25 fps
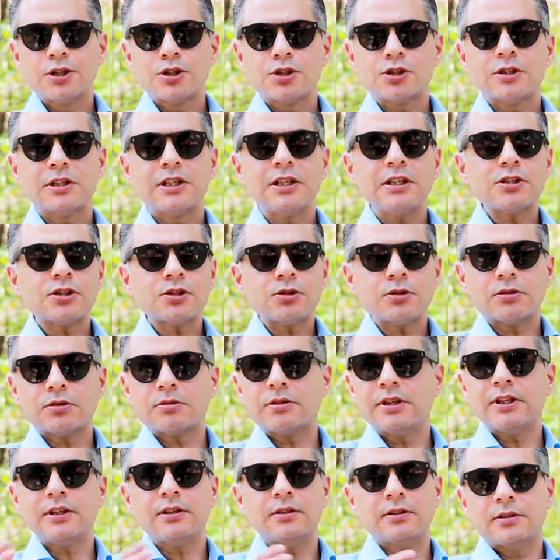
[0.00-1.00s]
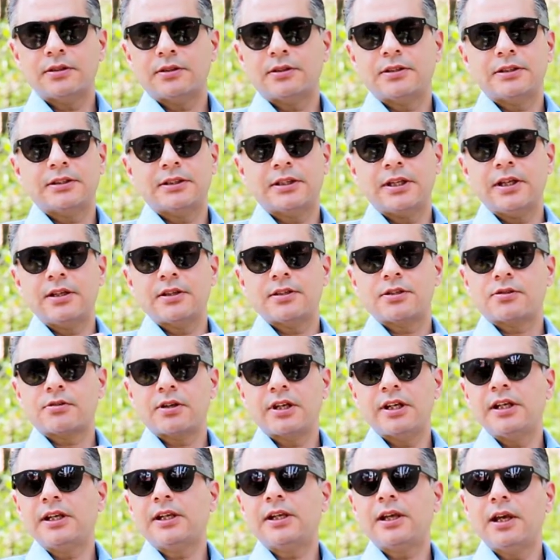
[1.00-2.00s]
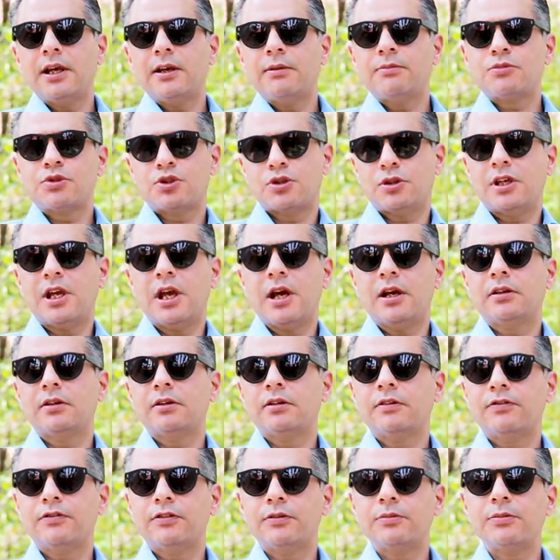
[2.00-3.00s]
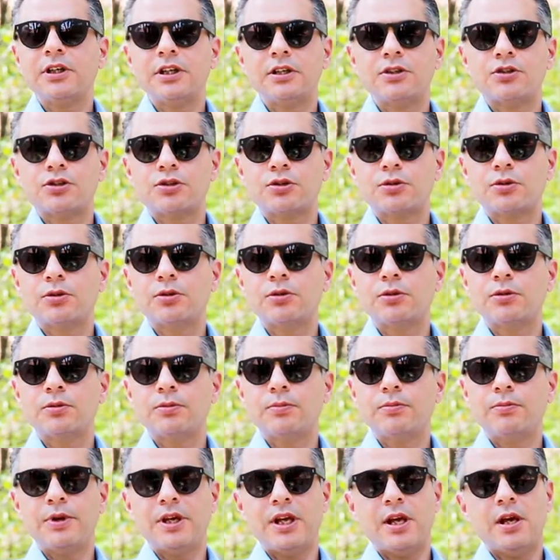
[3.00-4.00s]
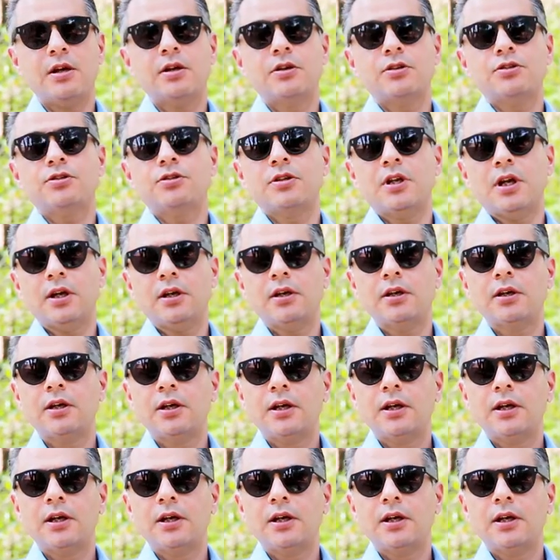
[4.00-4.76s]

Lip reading: So these two, three things really came together for me to be here today.